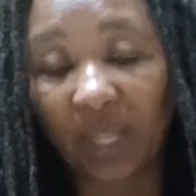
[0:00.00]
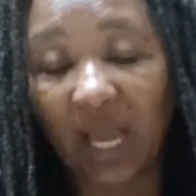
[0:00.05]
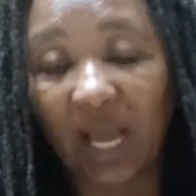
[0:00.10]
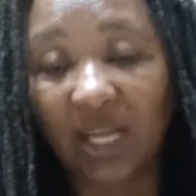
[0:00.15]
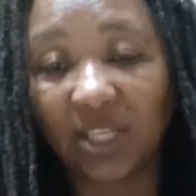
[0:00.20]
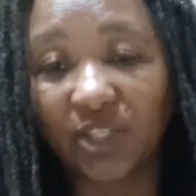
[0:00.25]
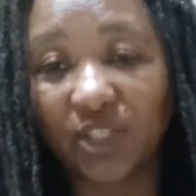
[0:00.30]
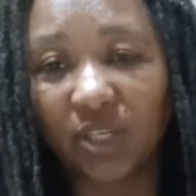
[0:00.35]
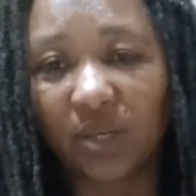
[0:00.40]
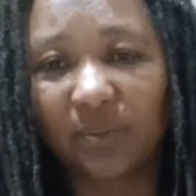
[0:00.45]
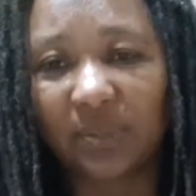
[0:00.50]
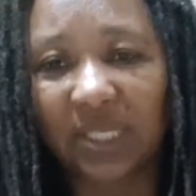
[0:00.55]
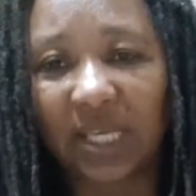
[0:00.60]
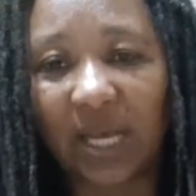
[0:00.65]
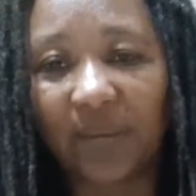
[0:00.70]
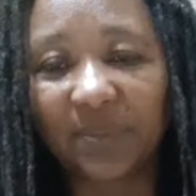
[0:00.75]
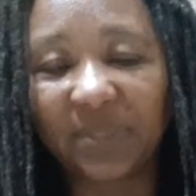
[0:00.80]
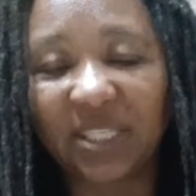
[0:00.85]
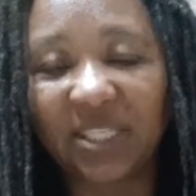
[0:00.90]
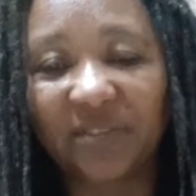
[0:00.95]
And
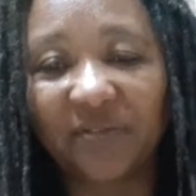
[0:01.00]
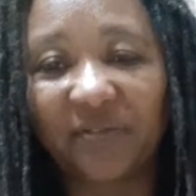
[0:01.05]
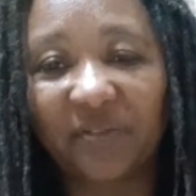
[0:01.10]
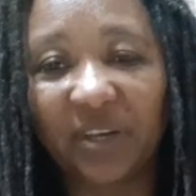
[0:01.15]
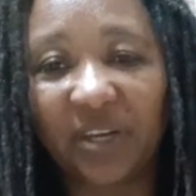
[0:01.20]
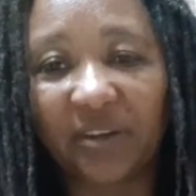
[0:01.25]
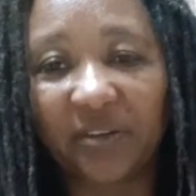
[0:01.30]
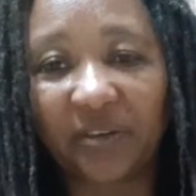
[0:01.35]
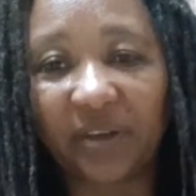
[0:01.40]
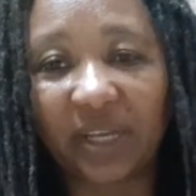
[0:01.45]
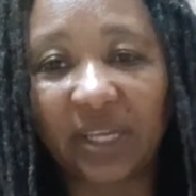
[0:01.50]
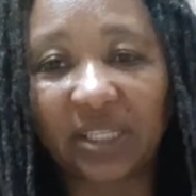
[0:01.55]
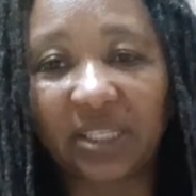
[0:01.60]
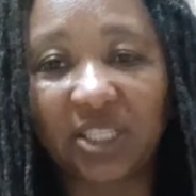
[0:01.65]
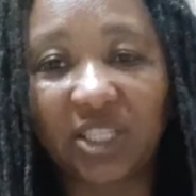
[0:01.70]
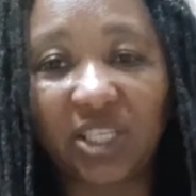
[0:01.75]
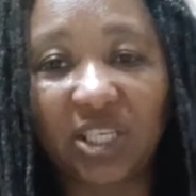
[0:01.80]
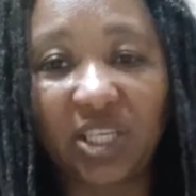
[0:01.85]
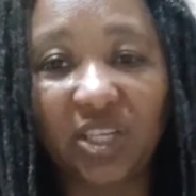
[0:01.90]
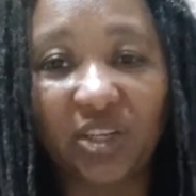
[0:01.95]
sometimes it's very
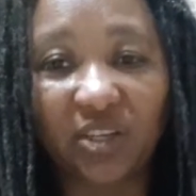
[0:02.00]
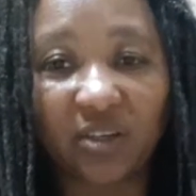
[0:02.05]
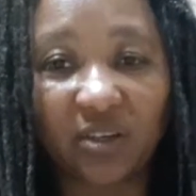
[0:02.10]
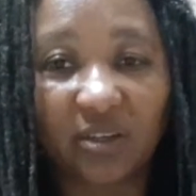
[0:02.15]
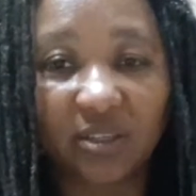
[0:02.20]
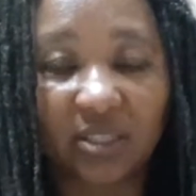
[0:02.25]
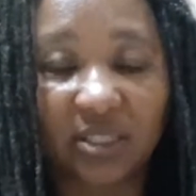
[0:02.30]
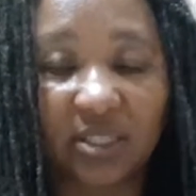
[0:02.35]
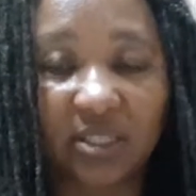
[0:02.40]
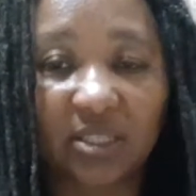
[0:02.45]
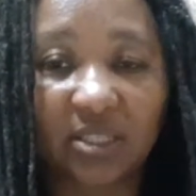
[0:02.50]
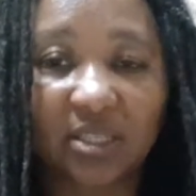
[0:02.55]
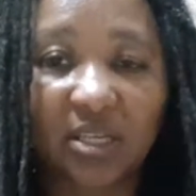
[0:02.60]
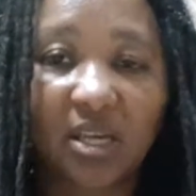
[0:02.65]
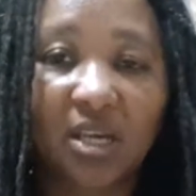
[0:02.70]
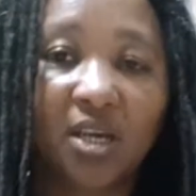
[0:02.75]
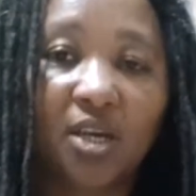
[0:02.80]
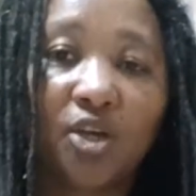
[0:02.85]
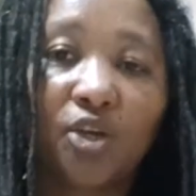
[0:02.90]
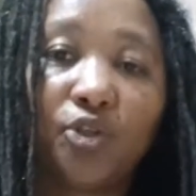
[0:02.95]
tedious
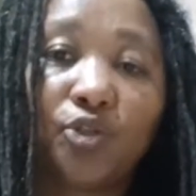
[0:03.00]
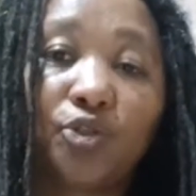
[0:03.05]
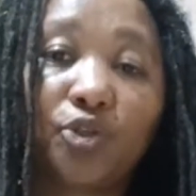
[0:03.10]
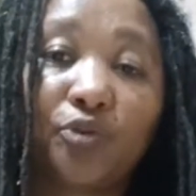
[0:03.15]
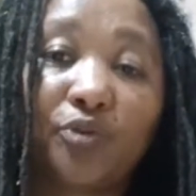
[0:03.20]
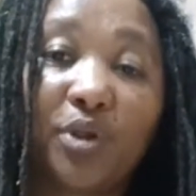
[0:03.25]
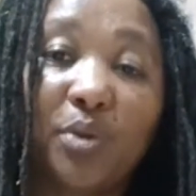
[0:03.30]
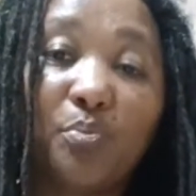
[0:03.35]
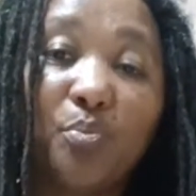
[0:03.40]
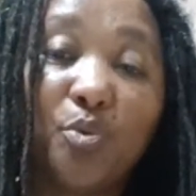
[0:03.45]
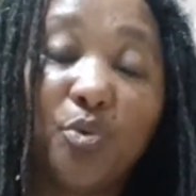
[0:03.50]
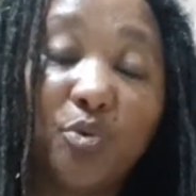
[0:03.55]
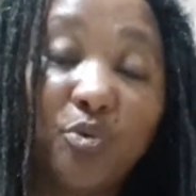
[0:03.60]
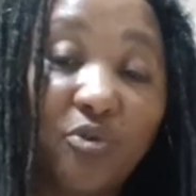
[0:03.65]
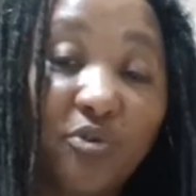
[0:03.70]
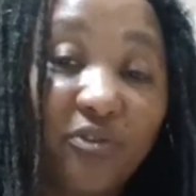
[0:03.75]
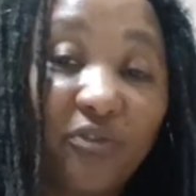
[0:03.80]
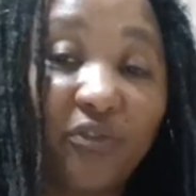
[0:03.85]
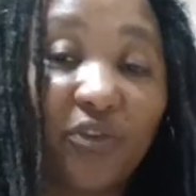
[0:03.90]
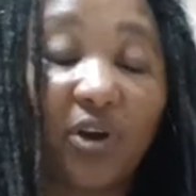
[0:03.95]
to
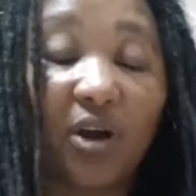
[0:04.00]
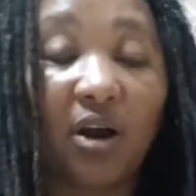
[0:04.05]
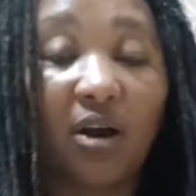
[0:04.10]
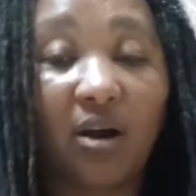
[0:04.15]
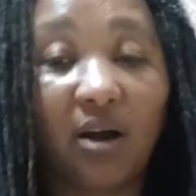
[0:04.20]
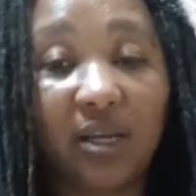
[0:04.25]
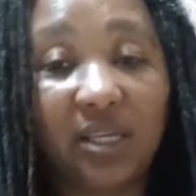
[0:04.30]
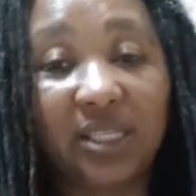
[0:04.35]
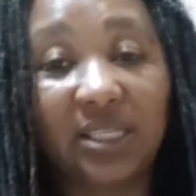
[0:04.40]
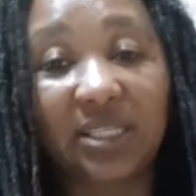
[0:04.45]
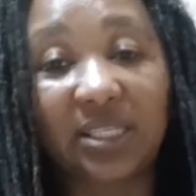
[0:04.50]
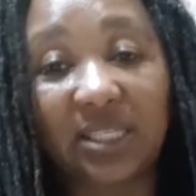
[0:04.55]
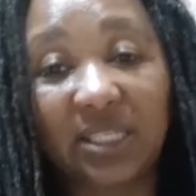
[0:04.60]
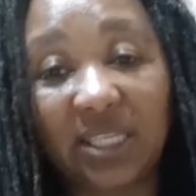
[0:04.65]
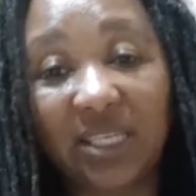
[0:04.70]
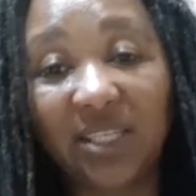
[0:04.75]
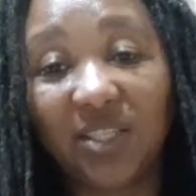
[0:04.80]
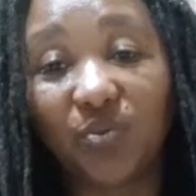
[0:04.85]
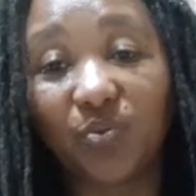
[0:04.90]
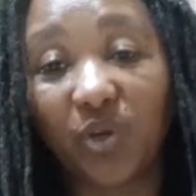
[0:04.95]
remove all the
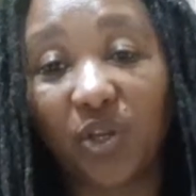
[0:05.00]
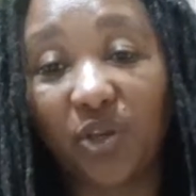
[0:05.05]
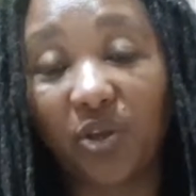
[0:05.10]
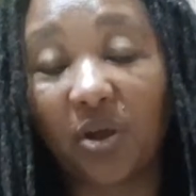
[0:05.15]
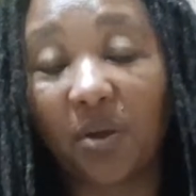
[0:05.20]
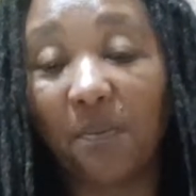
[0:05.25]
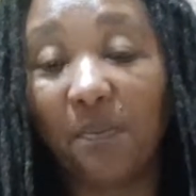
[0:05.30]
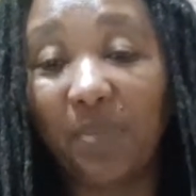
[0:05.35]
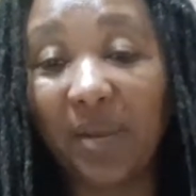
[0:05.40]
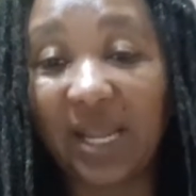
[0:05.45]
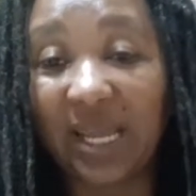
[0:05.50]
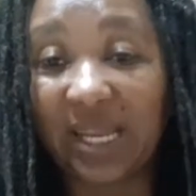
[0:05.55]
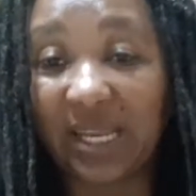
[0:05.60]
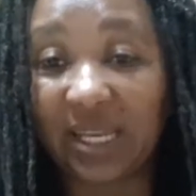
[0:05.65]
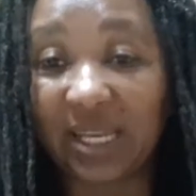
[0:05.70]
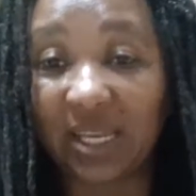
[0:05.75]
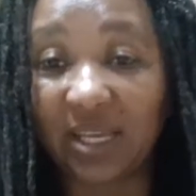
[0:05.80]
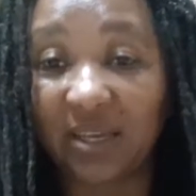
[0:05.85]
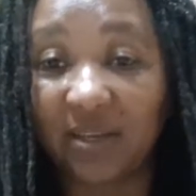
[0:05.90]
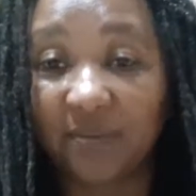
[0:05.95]
seeds when you're
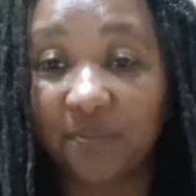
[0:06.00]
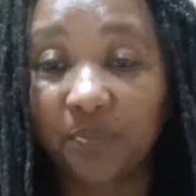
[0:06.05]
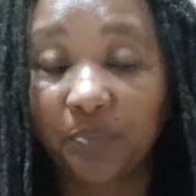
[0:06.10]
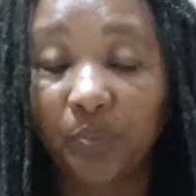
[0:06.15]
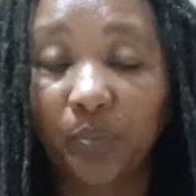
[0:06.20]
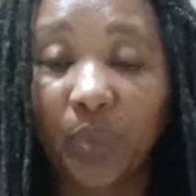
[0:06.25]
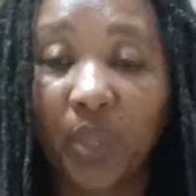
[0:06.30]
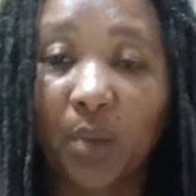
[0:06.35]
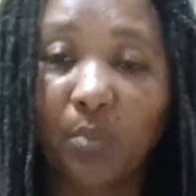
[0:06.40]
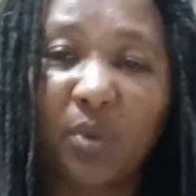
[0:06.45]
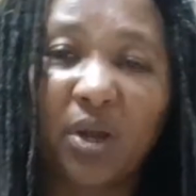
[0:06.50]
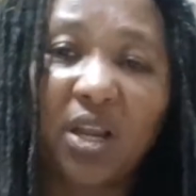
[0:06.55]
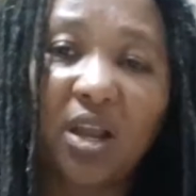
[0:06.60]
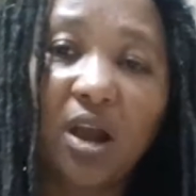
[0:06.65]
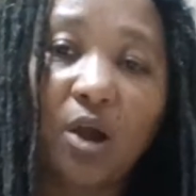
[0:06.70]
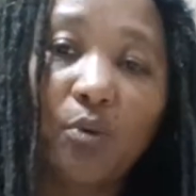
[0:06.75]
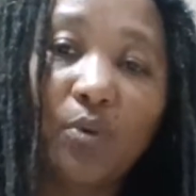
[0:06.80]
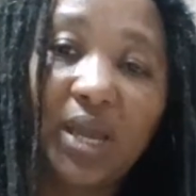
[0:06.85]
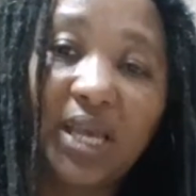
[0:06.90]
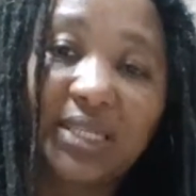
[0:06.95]
blending, but there
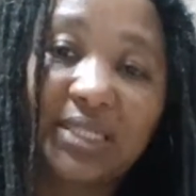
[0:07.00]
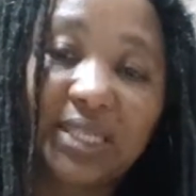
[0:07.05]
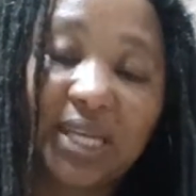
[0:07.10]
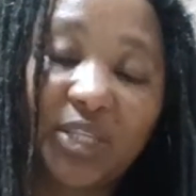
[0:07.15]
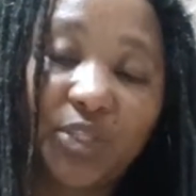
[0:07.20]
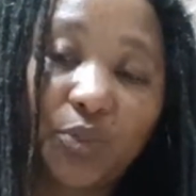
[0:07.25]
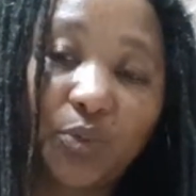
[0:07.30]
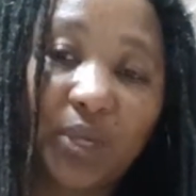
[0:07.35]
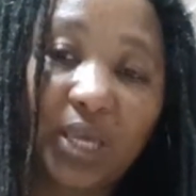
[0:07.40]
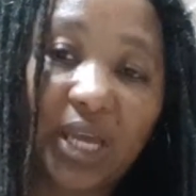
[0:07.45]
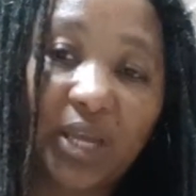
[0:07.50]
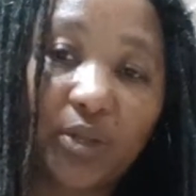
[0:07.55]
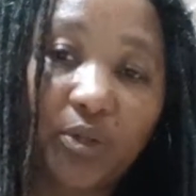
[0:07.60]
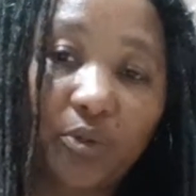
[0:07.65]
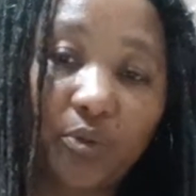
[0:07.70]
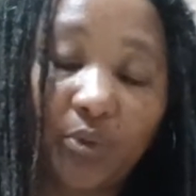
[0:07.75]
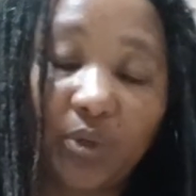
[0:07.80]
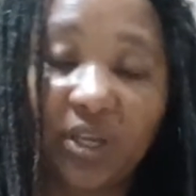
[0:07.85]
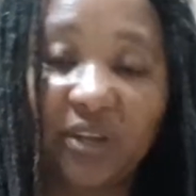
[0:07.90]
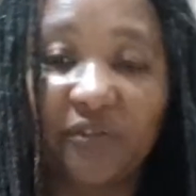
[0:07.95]
are ways that you can
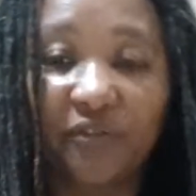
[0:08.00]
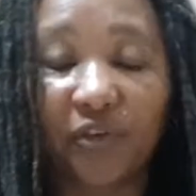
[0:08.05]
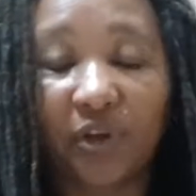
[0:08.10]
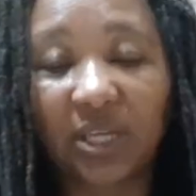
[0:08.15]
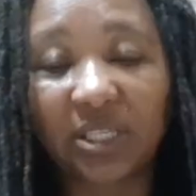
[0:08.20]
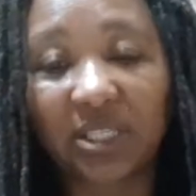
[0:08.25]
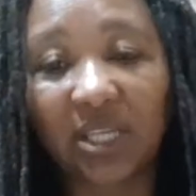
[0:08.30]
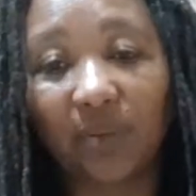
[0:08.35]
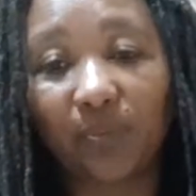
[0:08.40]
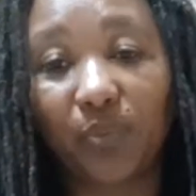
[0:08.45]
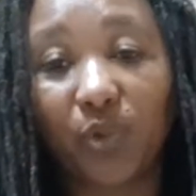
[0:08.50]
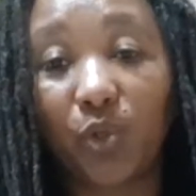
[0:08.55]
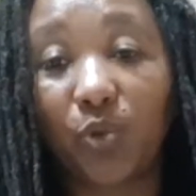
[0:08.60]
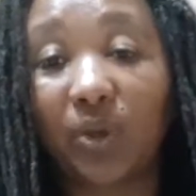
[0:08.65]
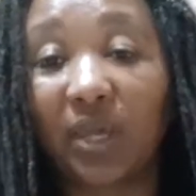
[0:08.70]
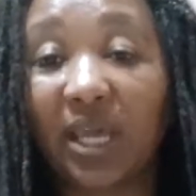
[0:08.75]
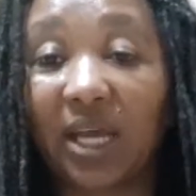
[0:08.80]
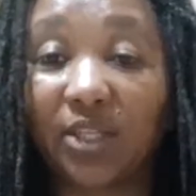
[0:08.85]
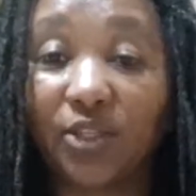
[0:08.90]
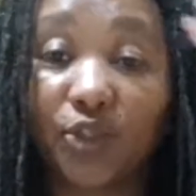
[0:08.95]
do it. For example, you
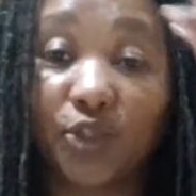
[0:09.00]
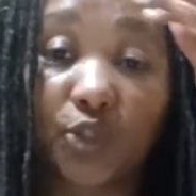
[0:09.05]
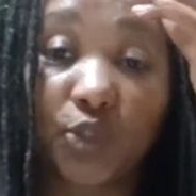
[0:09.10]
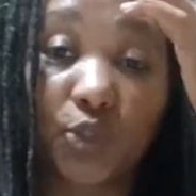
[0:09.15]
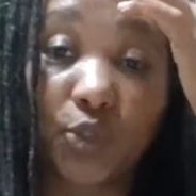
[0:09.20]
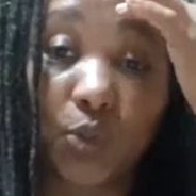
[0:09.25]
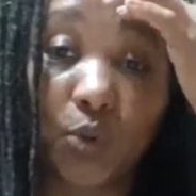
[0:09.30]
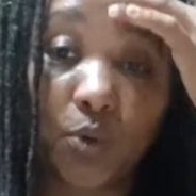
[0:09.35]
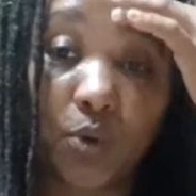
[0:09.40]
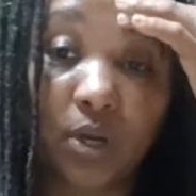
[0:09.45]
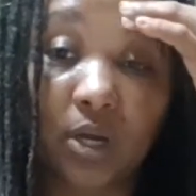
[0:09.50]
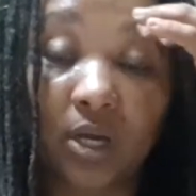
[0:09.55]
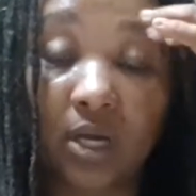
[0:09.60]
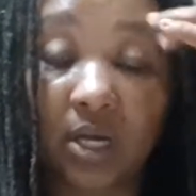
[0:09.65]
can soak.